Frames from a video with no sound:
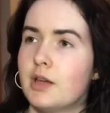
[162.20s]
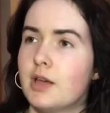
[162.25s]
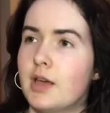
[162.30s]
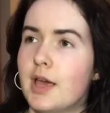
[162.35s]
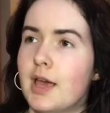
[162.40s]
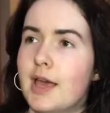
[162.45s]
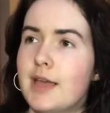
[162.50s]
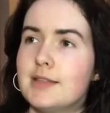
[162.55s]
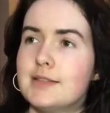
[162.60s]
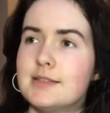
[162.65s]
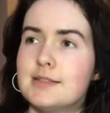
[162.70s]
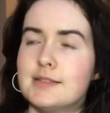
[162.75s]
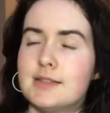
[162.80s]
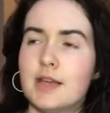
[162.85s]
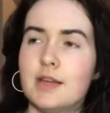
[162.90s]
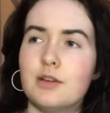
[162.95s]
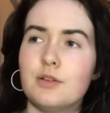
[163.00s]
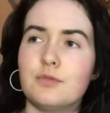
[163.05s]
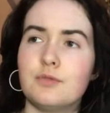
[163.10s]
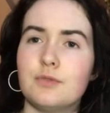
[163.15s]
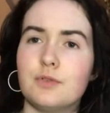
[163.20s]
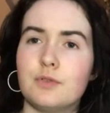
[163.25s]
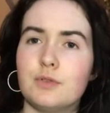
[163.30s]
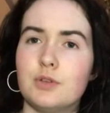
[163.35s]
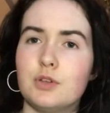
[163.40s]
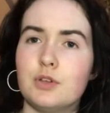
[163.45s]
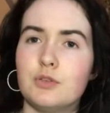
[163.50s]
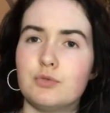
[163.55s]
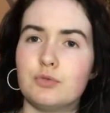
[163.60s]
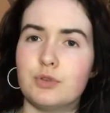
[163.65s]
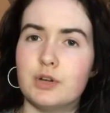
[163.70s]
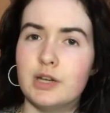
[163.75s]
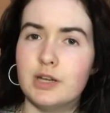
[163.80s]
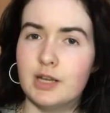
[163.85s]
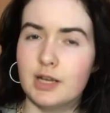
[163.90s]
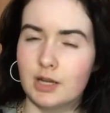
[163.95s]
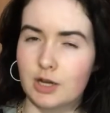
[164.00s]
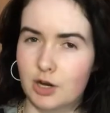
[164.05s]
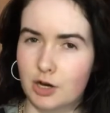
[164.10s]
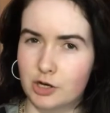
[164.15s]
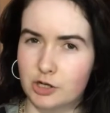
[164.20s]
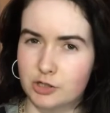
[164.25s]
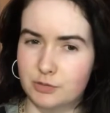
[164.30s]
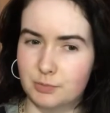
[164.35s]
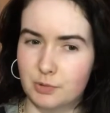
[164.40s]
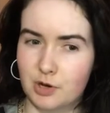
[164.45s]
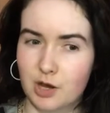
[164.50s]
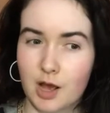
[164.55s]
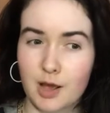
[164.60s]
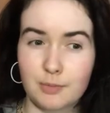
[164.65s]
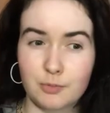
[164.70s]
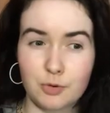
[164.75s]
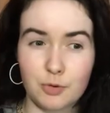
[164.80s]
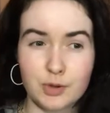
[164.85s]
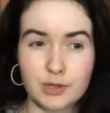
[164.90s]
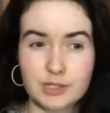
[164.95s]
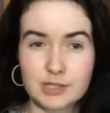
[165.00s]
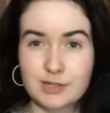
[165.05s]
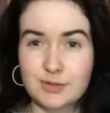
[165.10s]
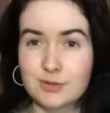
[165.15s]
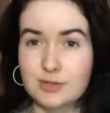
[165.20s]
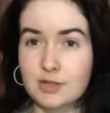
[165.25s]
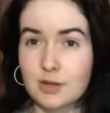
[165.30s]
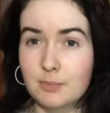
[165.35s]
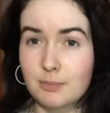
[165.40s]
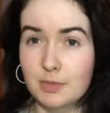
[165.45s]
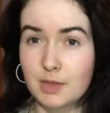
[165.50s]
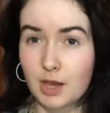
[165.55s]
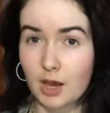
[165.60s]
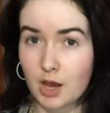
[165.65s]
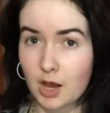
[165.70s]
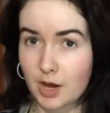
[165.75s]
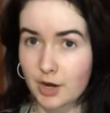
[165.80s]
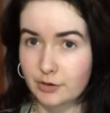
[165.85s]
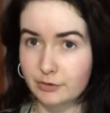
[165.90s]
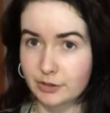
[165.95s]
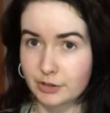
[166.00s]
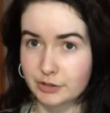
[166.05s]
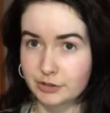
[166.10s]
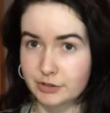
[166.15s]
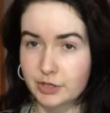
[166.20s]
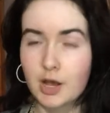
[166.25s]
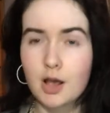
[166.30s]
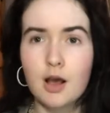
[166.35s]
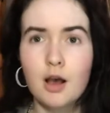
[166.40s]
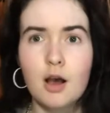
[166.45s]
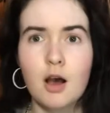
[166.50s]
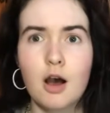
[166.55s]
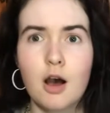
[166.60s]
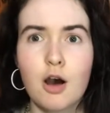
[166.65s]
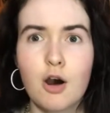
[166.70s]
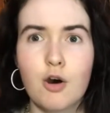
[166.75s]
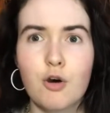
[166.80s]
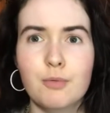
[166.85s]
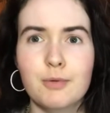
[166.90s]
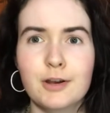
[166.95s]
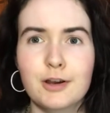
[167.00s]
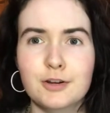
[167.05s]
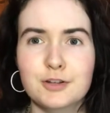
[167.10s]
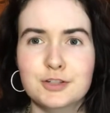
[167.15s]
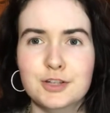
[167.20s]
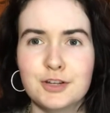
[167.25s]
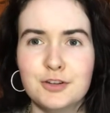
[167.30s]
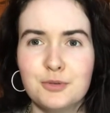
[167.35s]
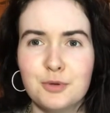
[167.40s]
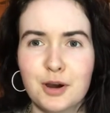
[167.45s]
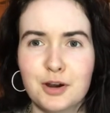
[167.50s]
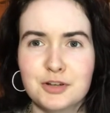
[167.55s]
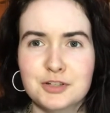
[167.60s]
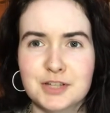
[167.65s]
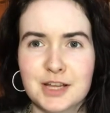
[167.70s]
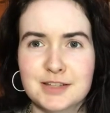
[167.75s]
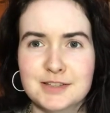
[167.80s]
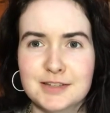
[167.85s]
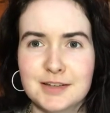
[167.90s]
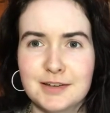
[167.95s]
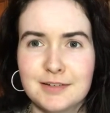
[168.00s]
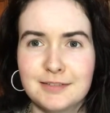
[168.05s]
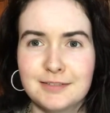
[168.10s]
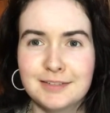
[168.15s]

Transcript: Instead of reading an Irish book, I'm going to do something Irish. Oh my gosh, should I do Irish dancing?